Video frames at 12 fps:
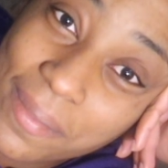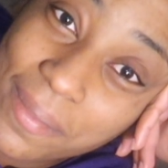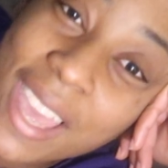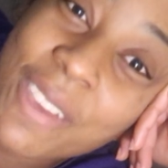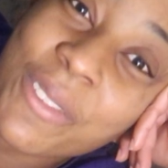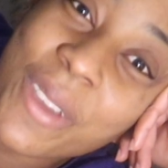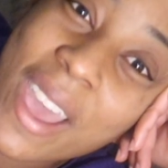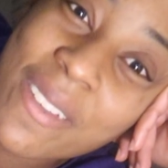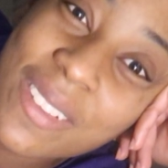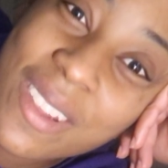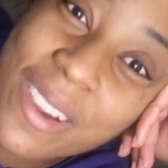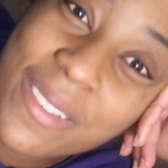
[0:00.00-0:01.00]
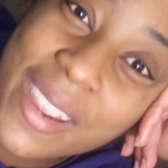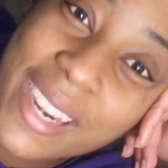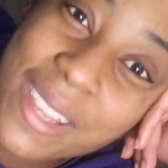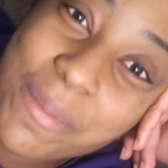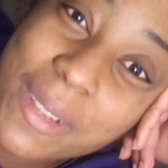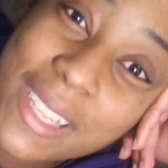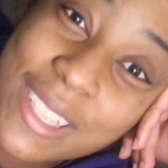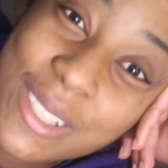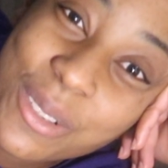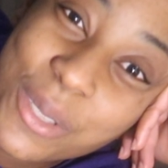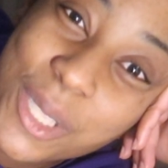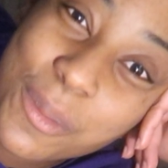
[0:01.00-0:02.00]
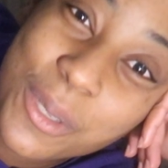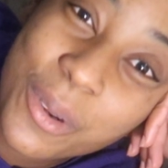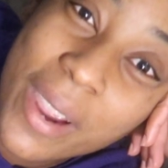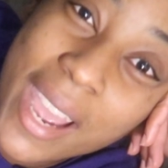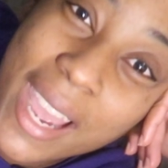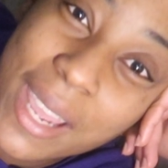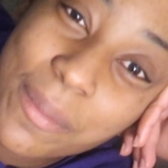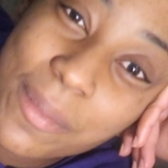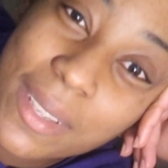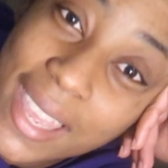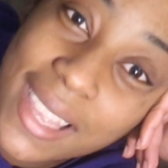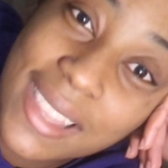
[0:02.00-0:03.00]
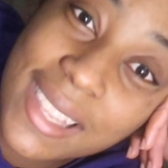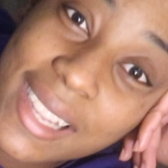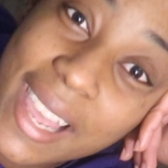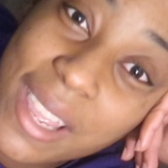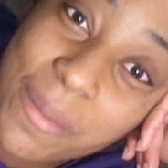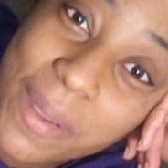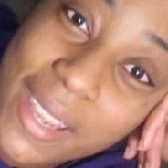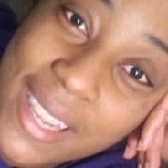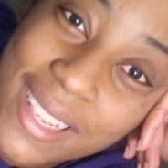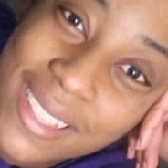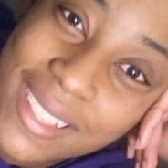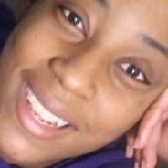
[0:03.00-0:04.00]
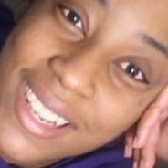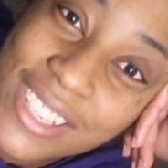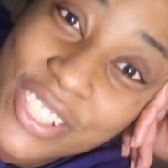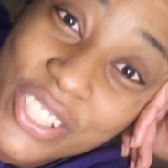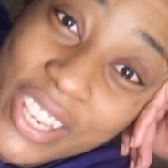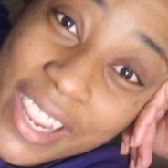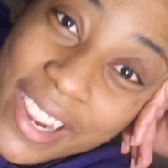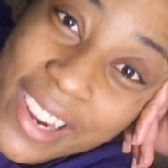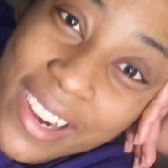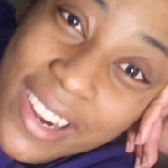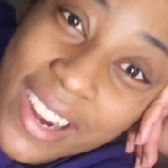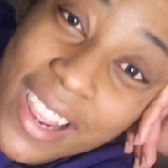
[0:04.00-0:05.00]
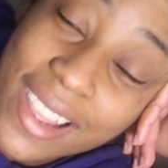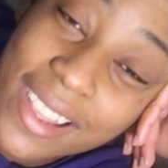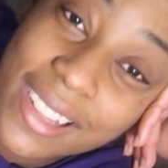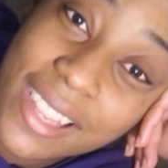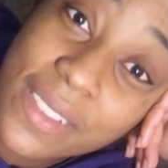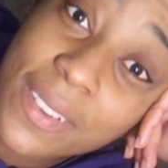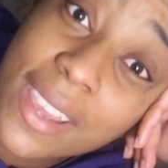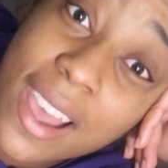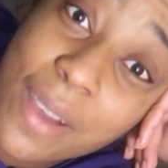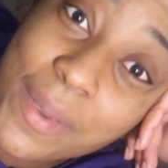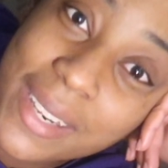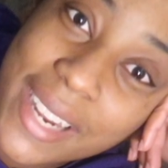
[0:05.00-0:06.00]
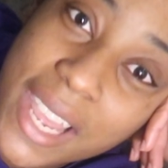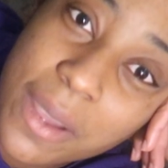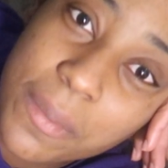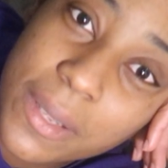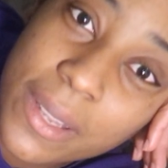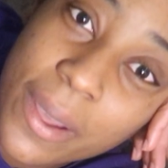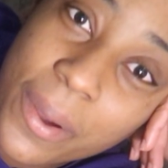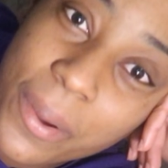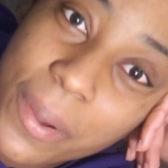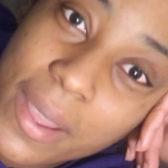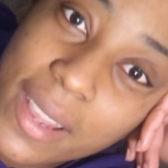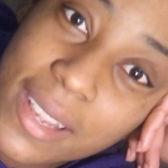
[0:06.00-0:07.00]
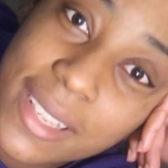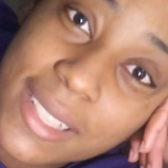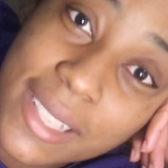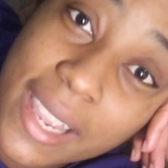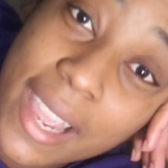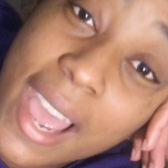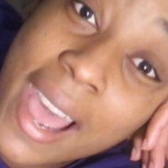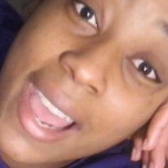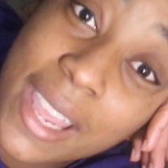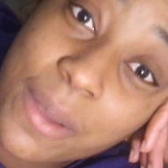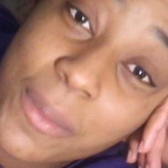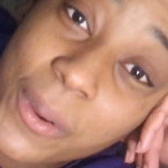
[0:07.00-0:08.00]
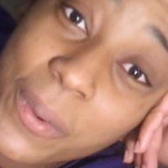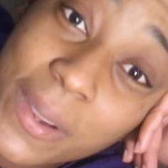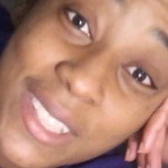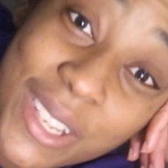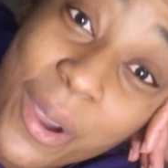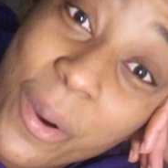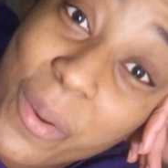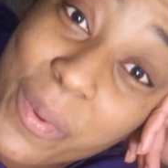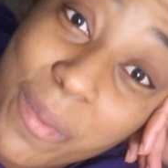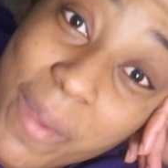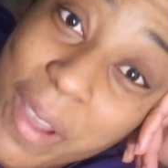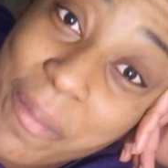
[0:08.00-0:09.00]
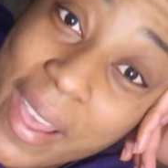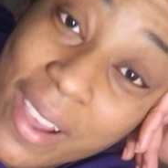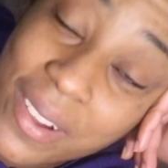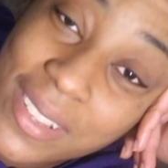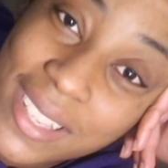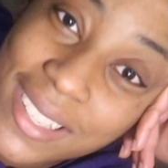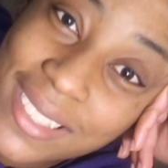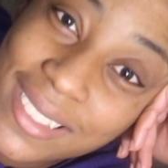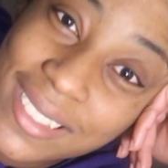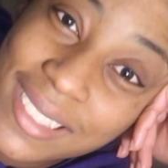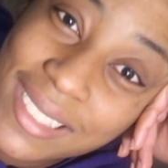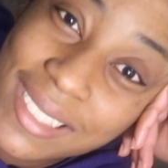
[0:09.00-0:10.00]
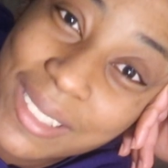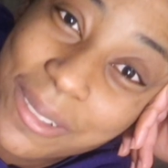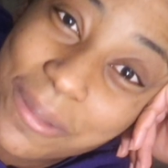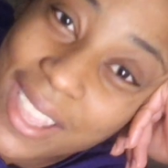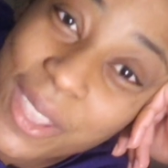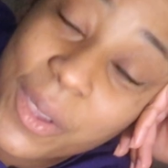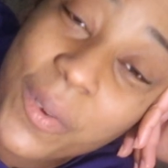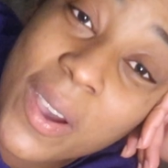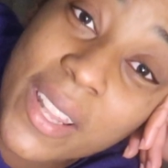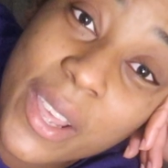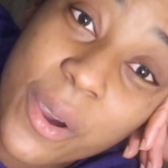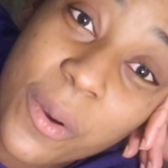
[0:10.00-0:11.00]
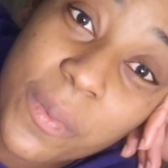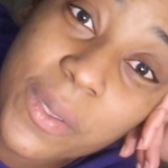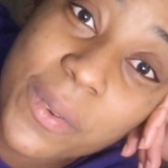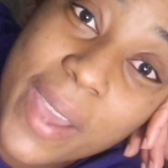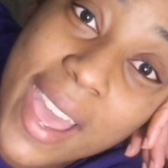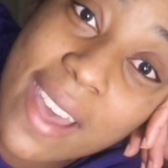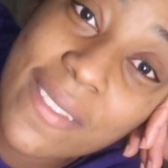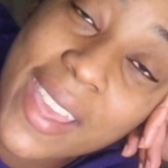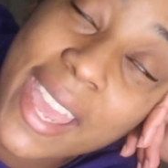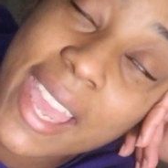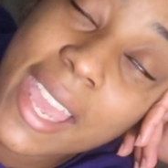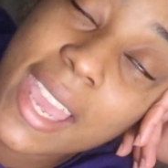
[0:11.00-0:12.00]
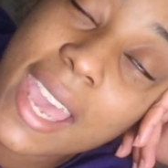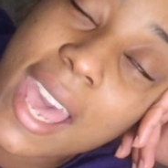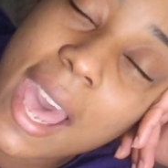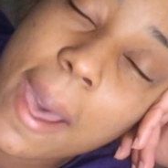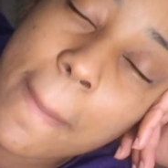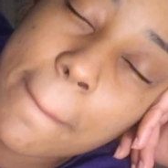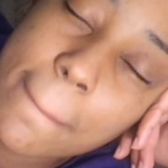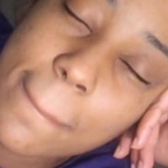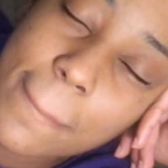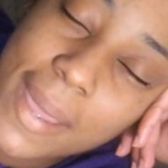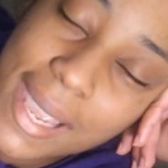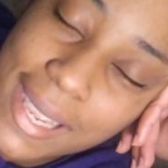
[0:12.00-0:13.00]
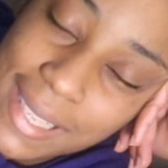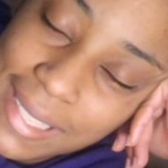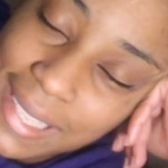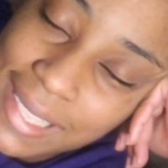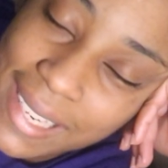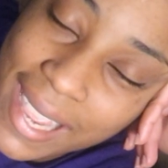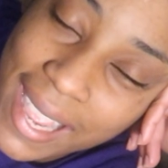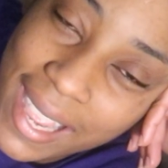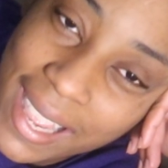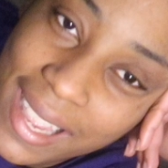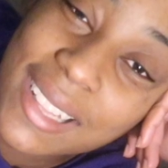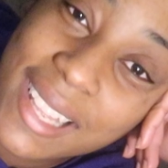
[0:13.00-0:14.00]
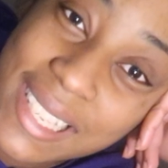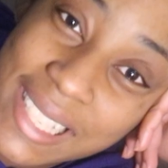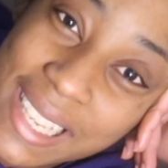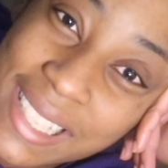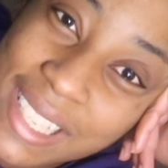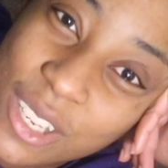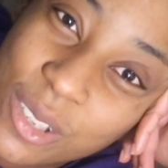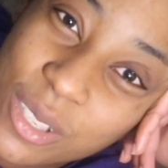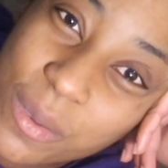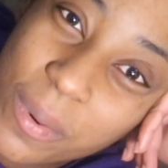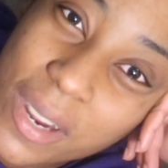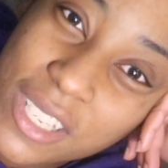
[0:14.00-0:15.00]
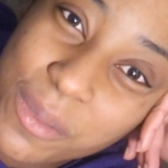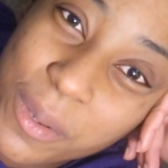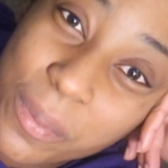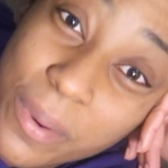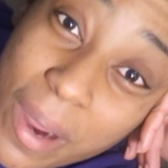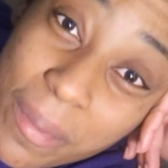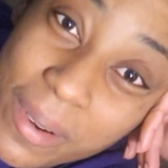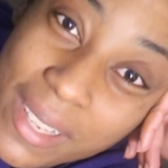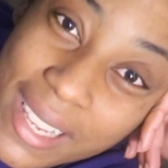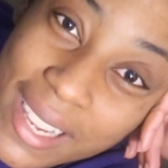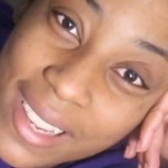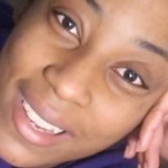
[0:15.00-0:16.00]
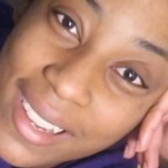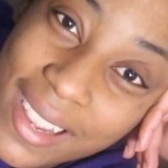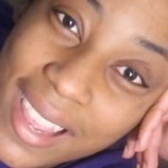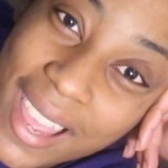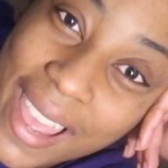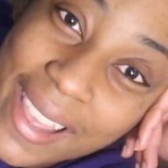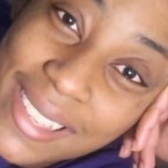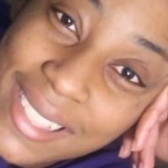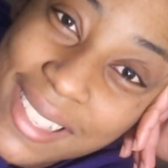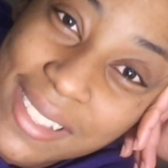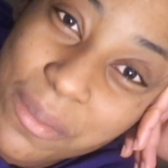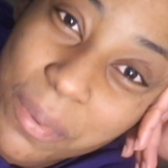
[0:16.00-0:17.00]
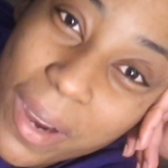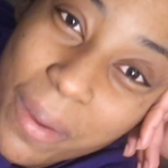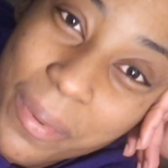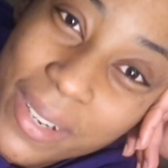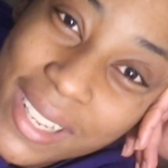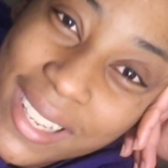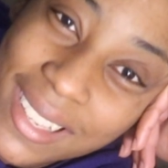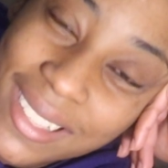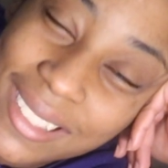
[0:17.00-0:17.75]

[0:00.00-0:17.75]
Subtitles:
If you haven't already, please do subscribe, hit like button, share, leave a comment down below saying I am going to open my mouth. You all, I hope you have an amazing day. Let's continue to prosper properly as his property.